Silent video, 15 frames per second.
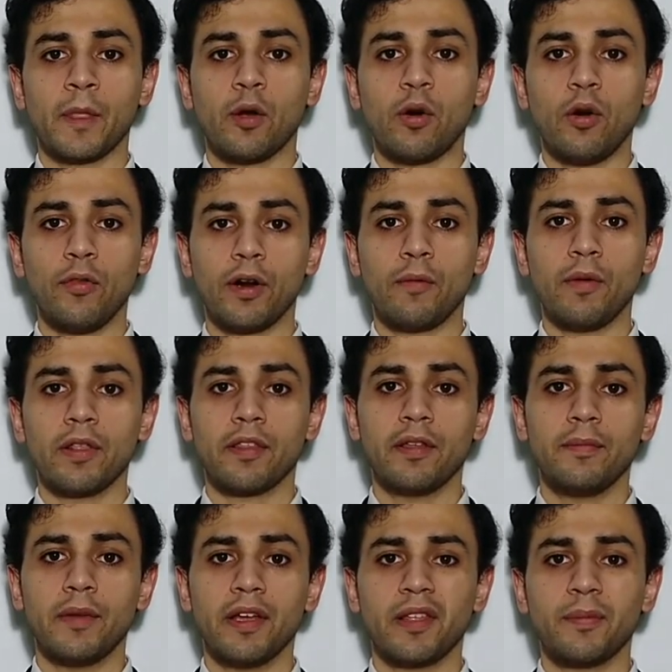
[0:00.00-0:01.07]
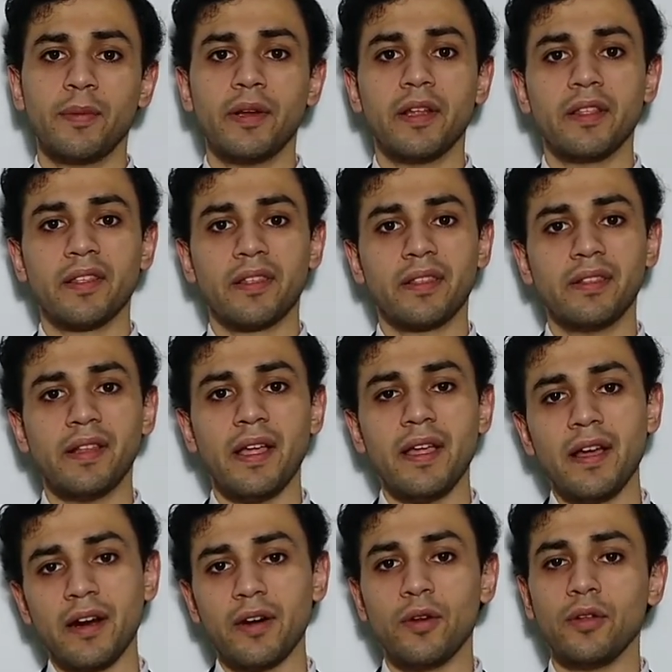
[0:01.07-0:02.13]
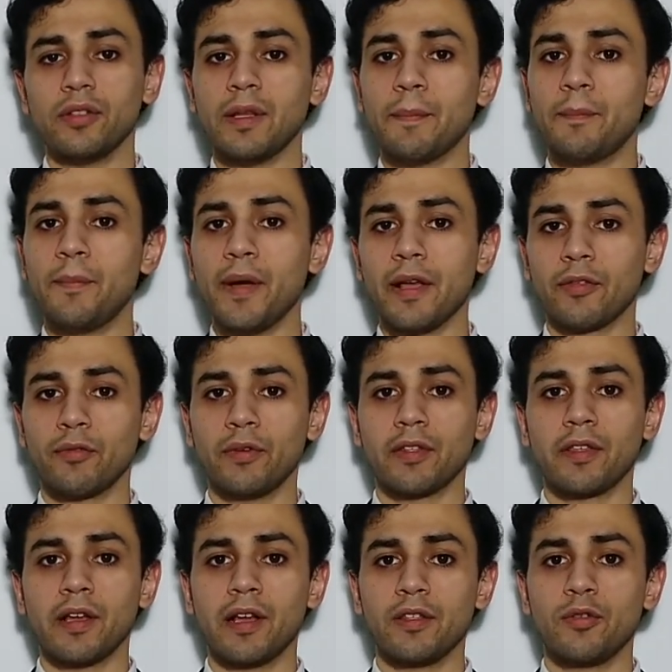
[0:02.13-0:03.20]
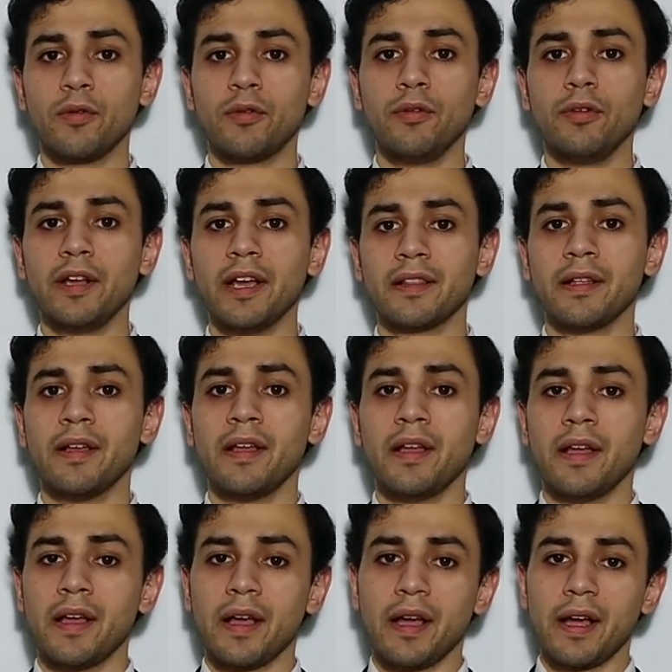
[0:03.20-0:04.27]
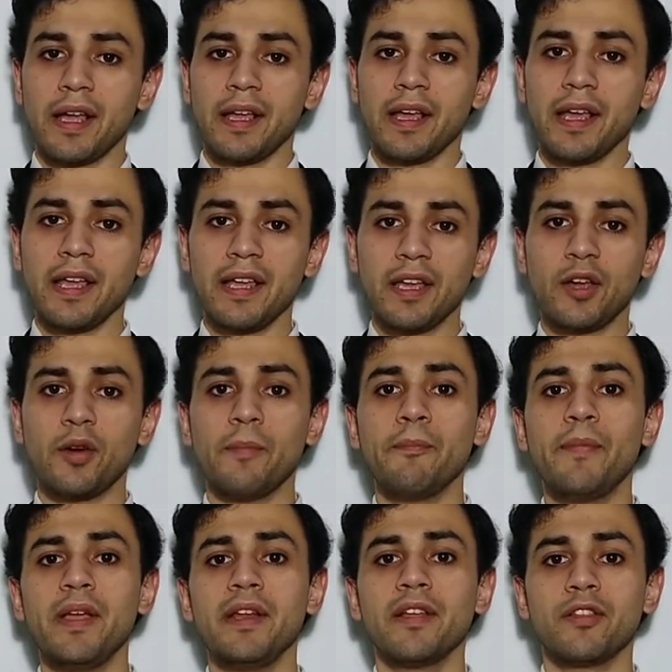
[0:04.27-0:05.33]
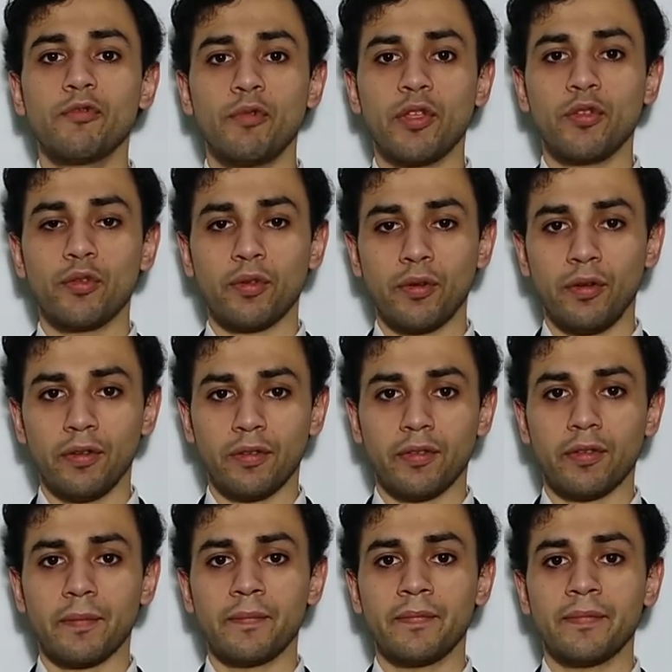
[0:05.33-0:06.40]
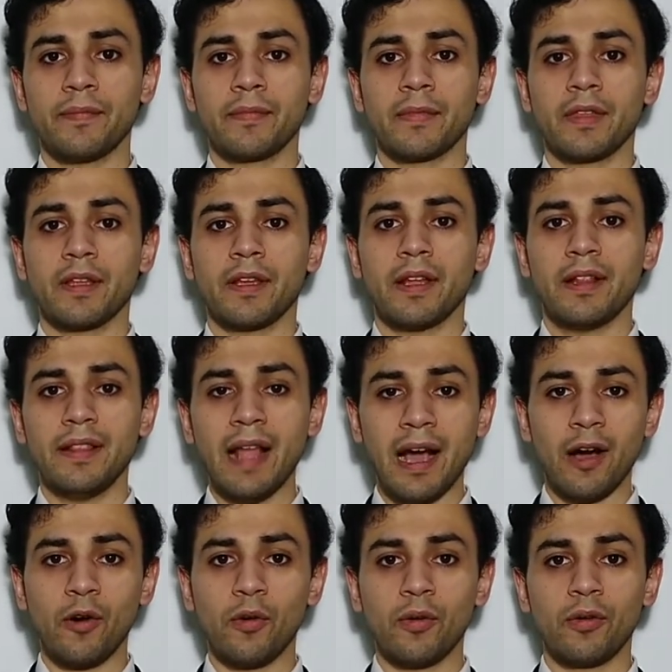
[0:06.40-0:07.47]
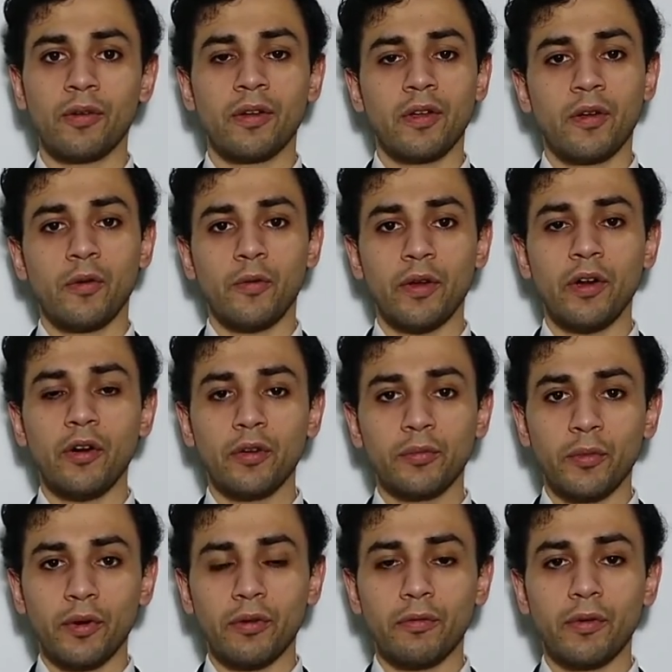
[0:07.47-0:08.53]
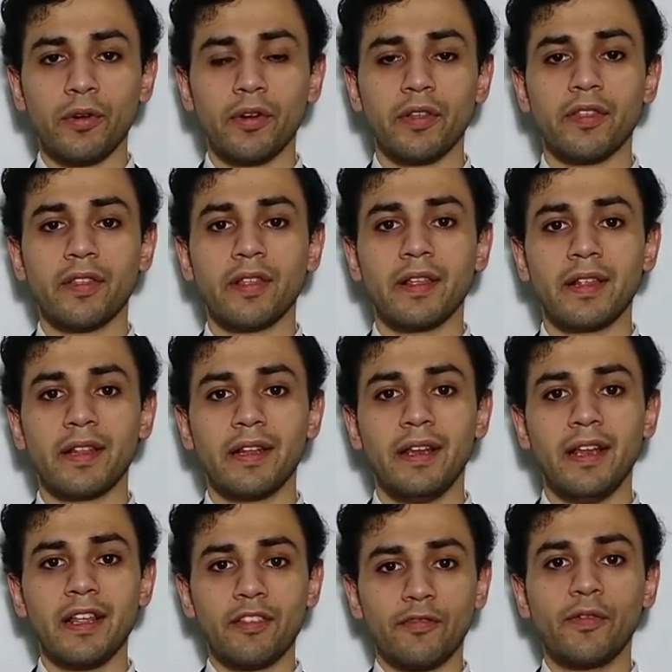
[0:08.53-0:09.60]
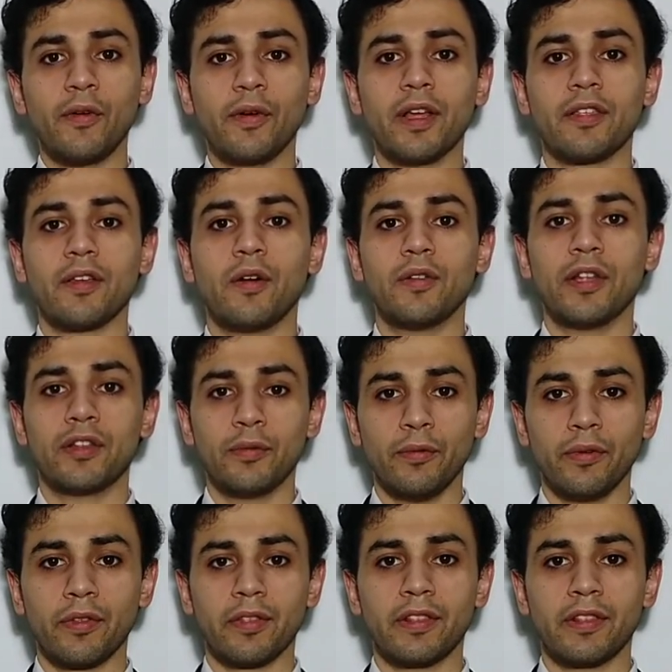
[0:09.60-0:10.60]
Other ones, in my experience, they are not the best ones and you could get inconvenient results. Now, without more words, let's focus on the tools.